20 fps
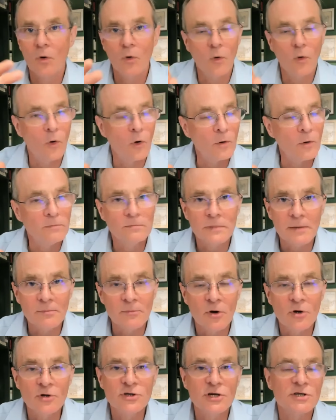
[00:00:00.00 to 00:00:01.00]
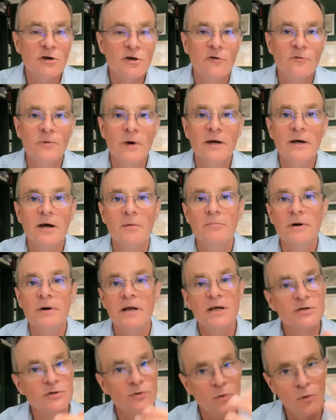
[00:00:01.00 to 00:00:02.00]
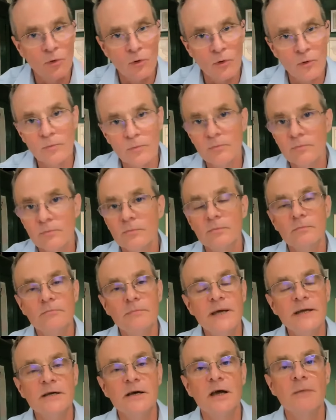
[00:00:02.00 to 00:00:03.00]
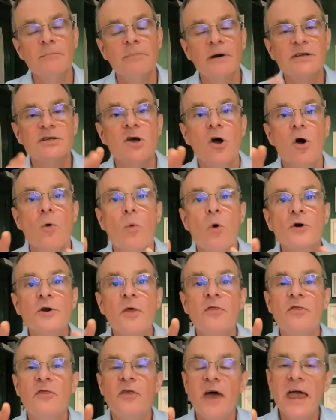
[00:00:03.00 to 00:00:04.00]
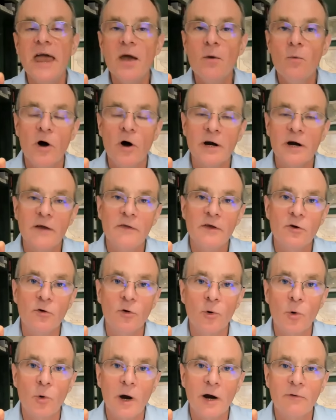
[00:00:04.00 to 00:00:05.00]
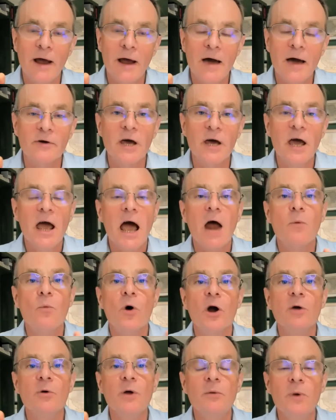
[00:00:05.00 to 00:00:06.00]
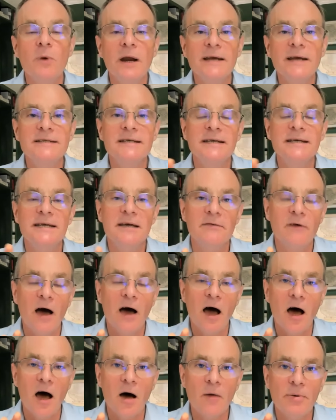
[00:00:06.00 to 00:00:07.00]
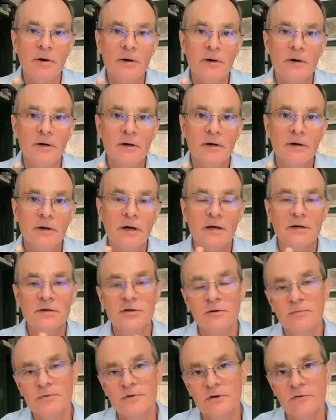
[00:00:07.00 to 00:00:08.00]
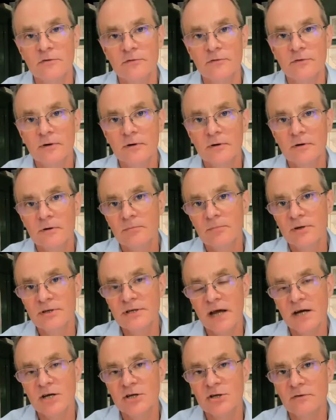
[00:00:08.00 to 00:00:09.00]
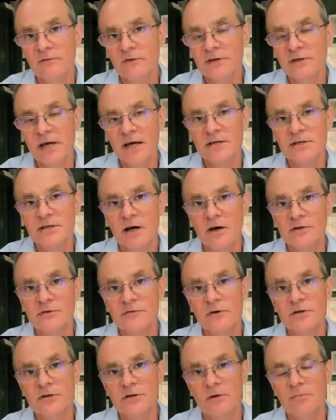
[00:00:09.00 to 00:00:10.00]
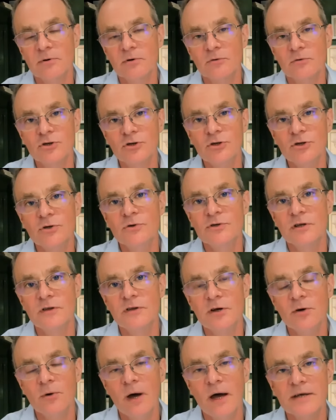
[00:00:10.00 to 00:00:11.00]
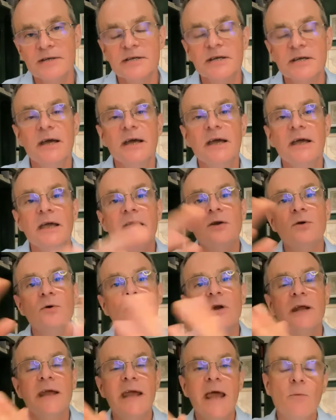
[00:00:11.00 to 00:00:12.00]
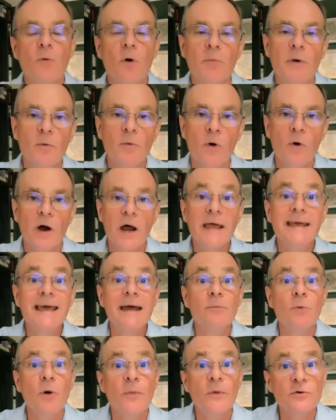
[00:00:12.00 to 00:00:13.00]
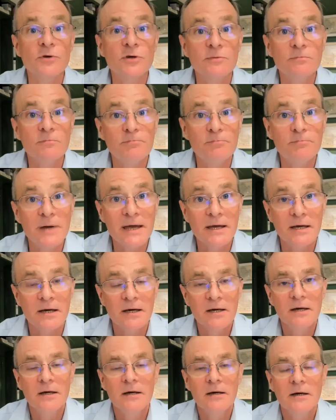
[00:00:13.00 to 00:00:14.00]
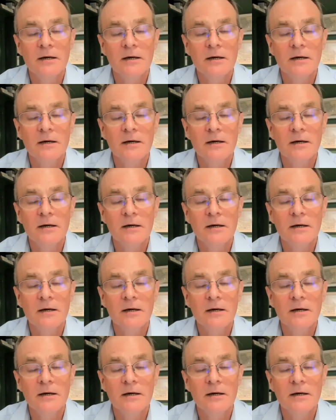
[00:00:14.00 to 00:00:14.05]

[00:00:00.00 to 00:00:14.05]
or emerging software companies or media companies, what do they want in the Uruguay round? And what are we willing to give up in terms of protection for textiles, for example, or shoes in the US in order to get what we want, get what those big,